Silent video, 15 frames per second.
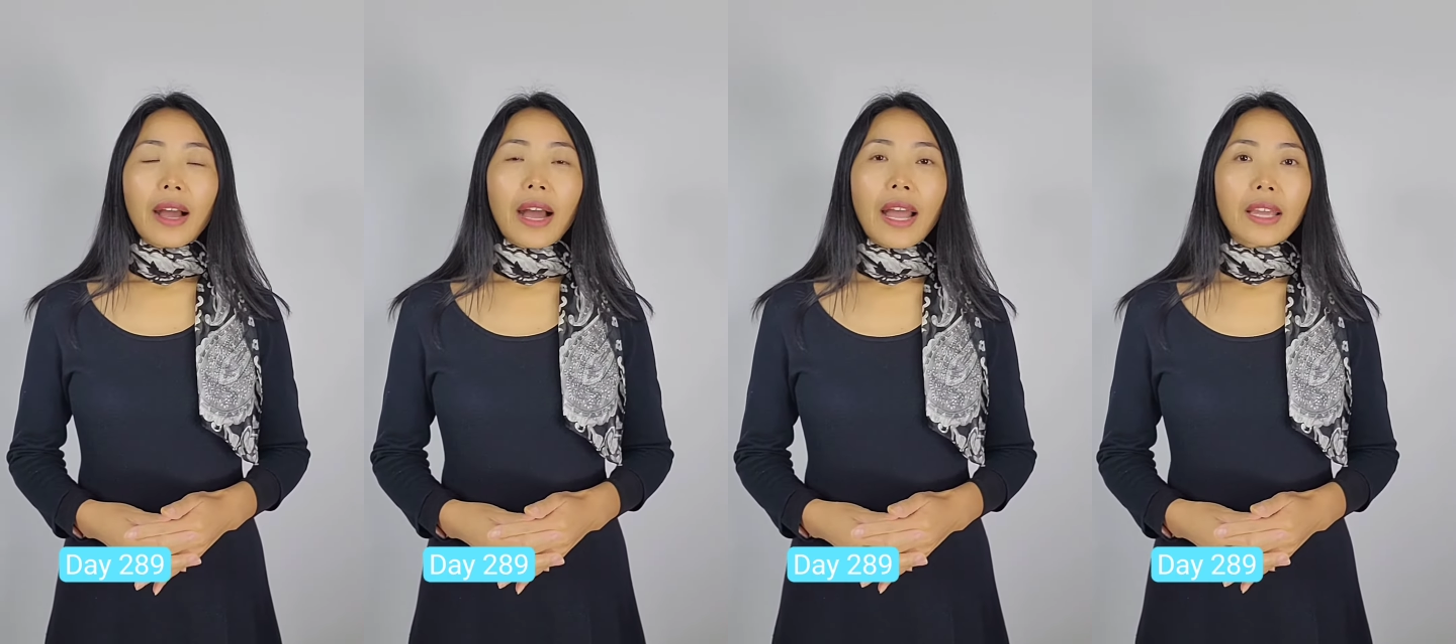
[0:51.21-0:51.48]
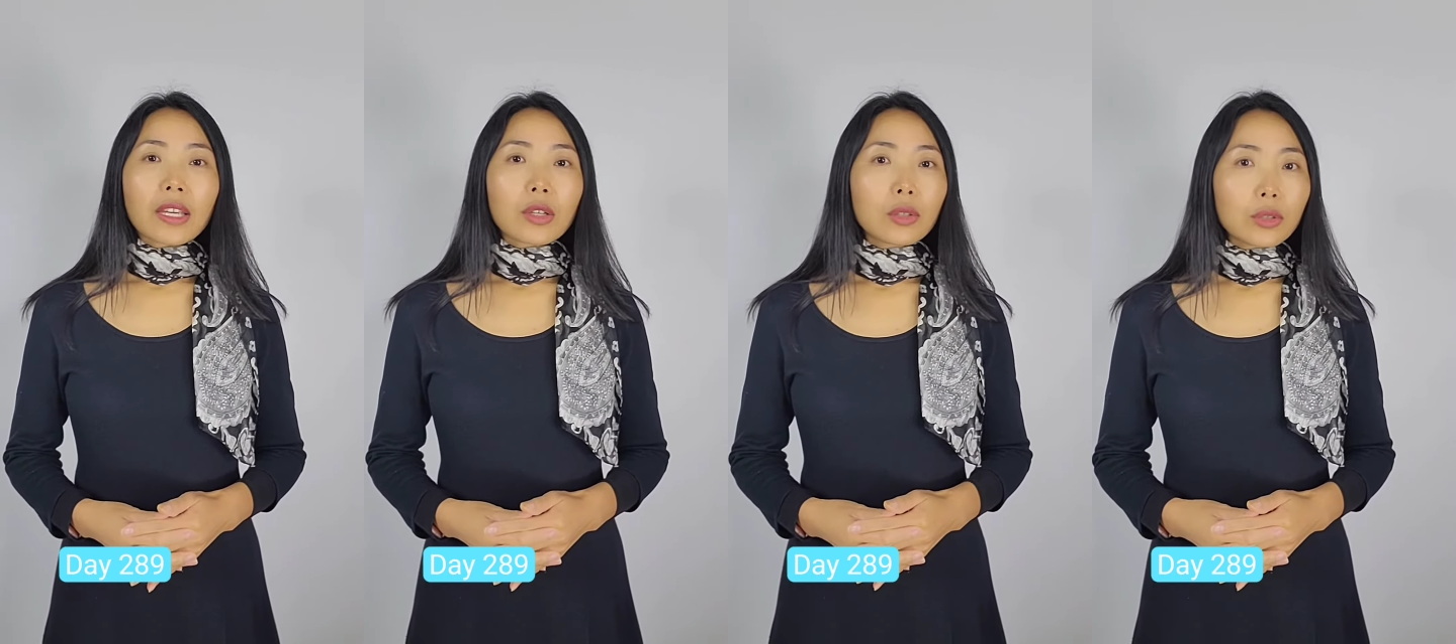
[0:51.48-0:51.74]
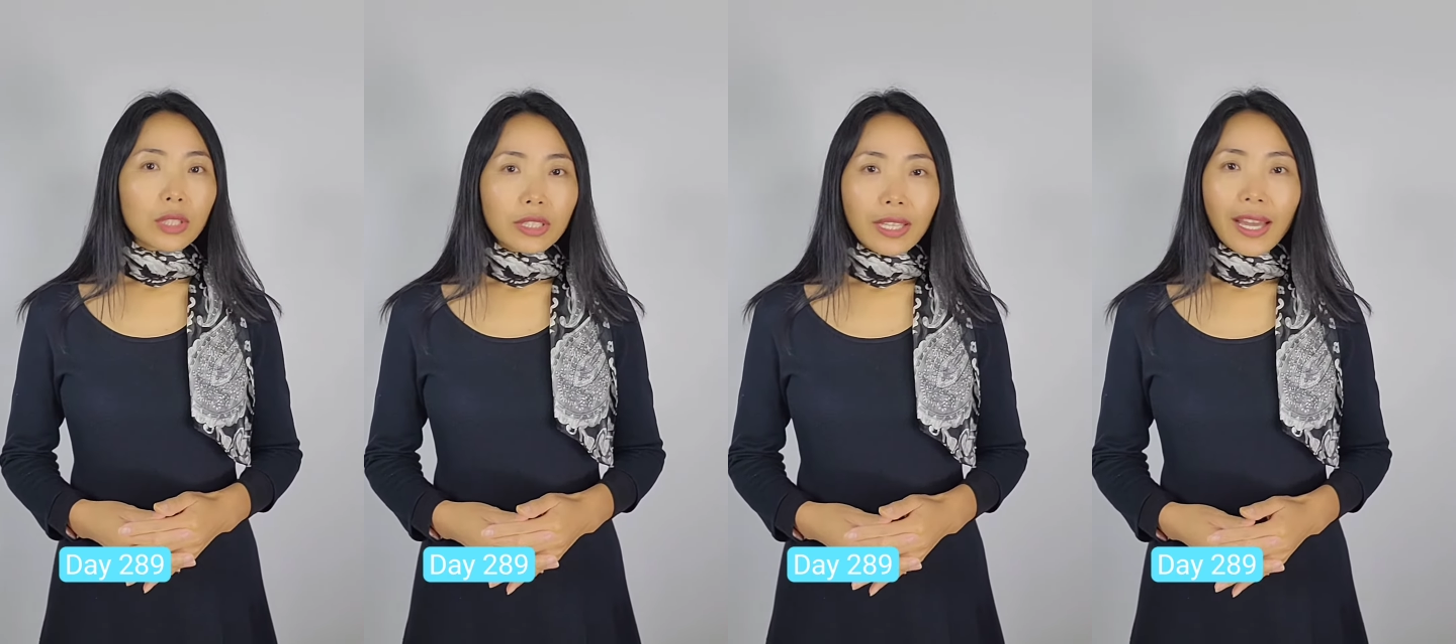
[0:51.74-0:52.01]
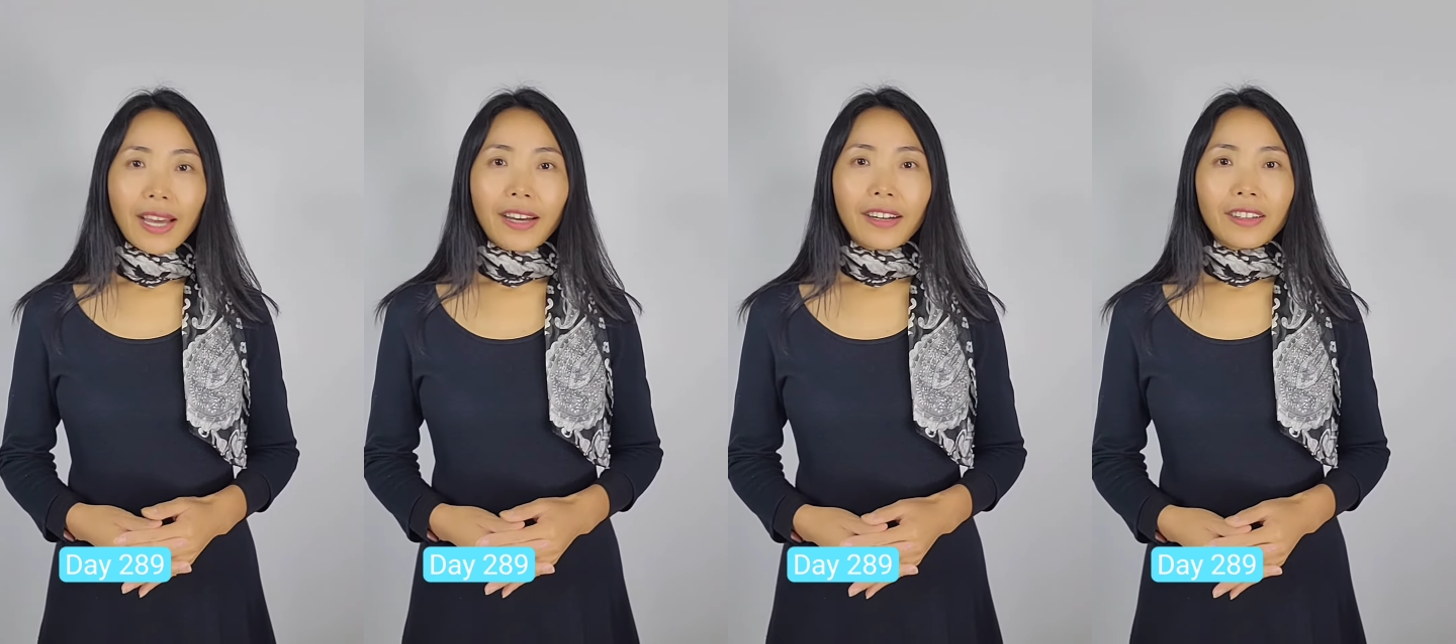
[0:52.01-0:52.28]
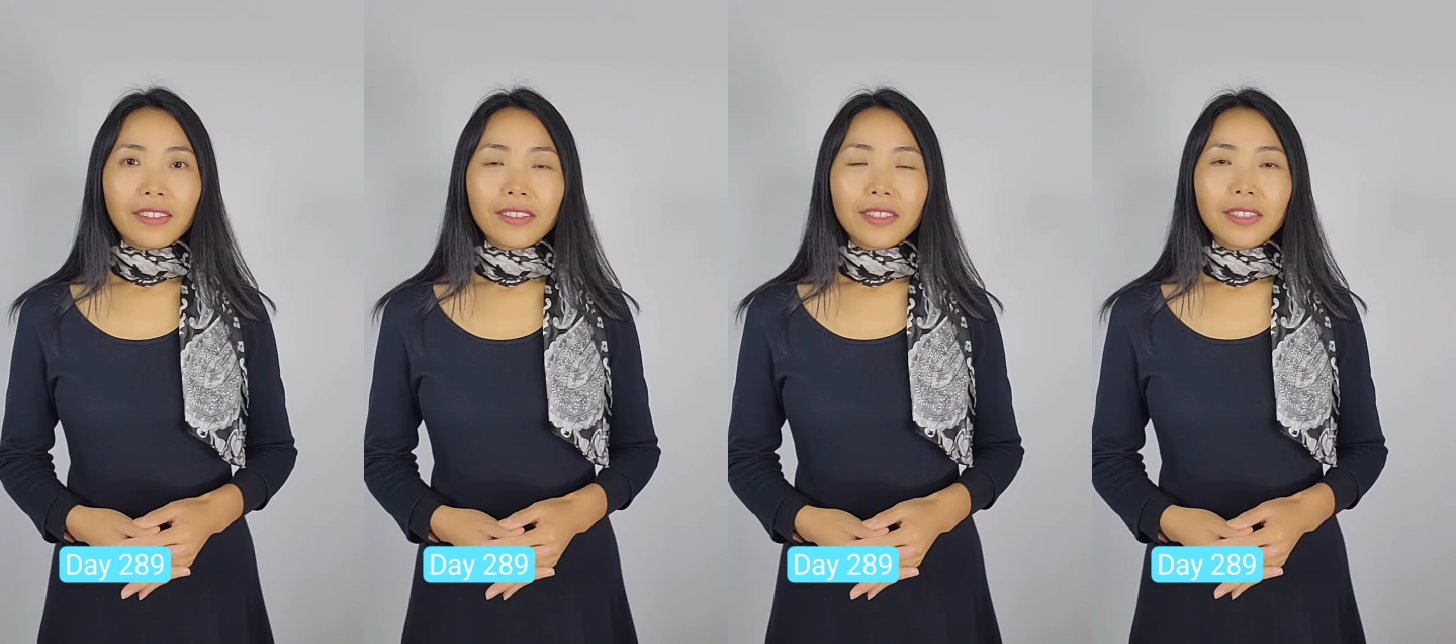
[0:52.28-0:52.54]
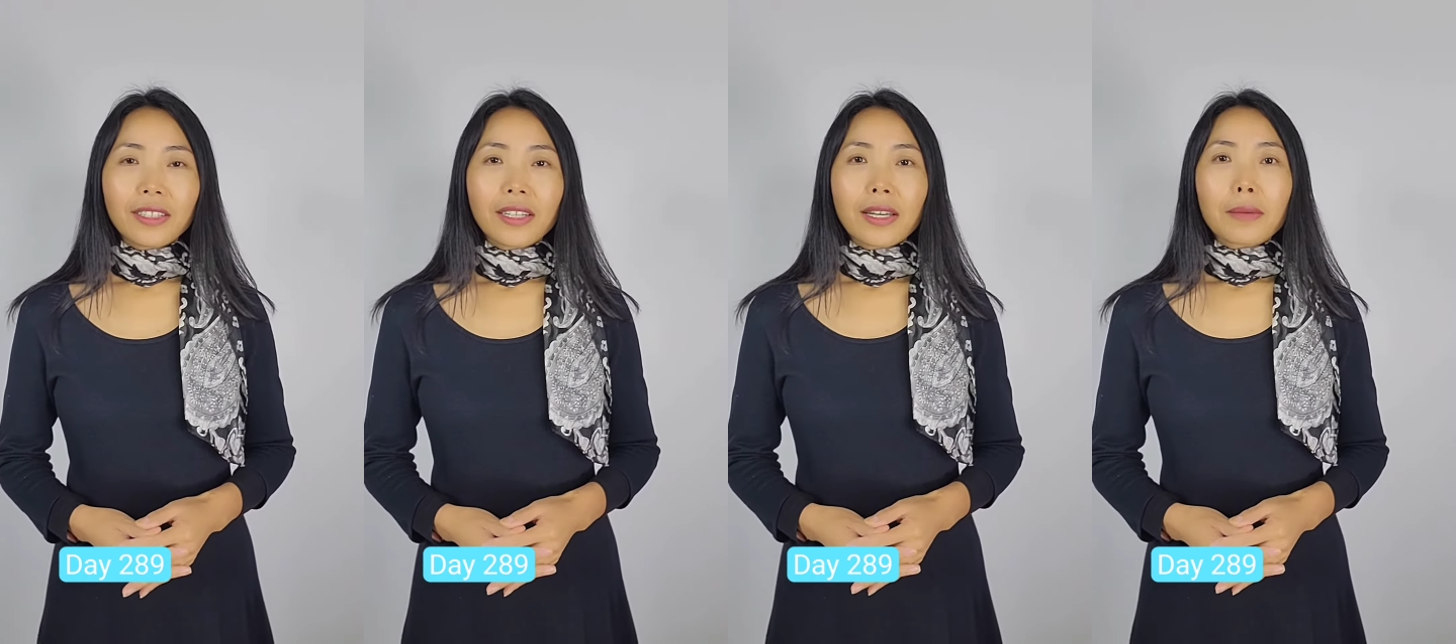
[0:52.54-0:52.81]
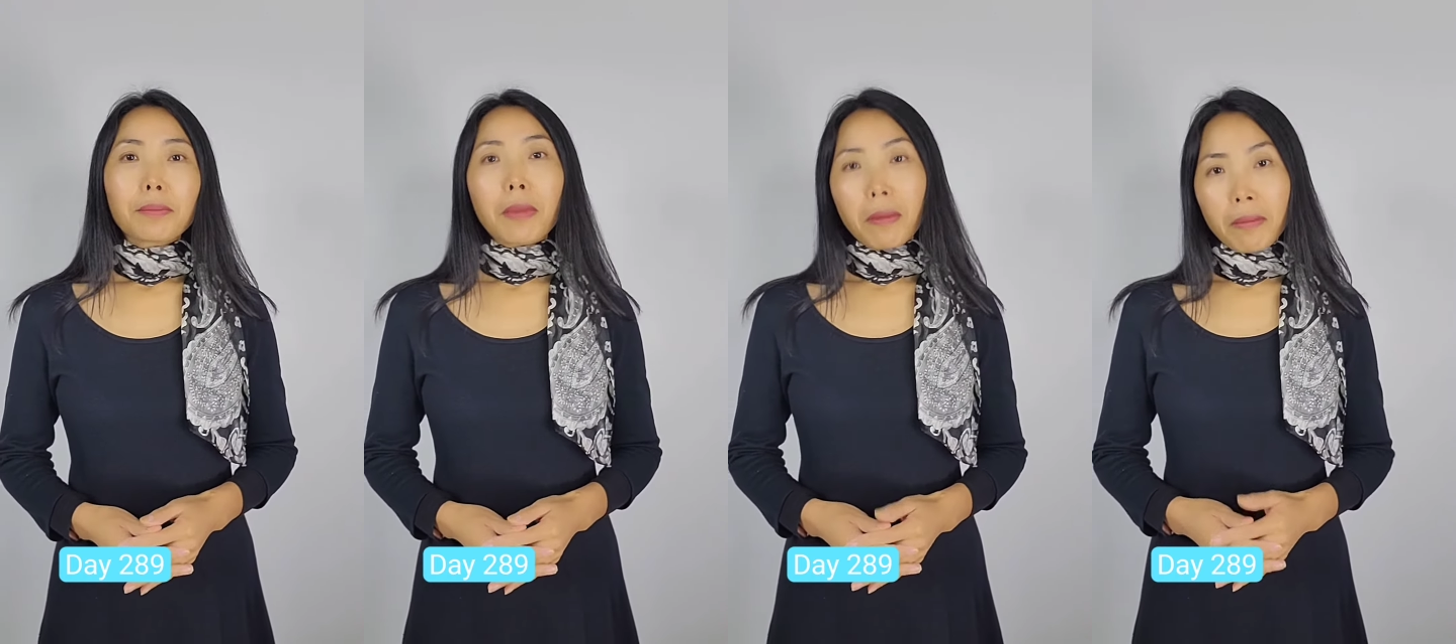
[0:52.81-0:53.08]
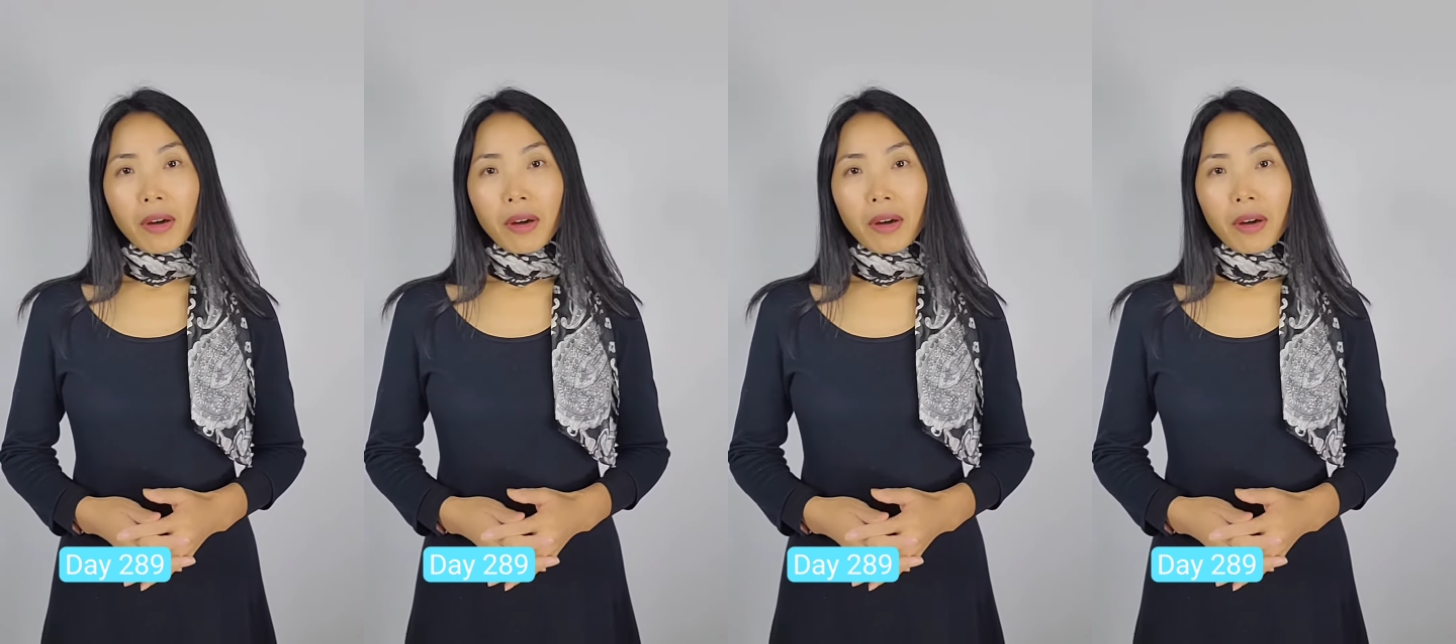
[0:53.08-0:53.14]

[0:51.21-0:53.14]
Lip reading: I could tell my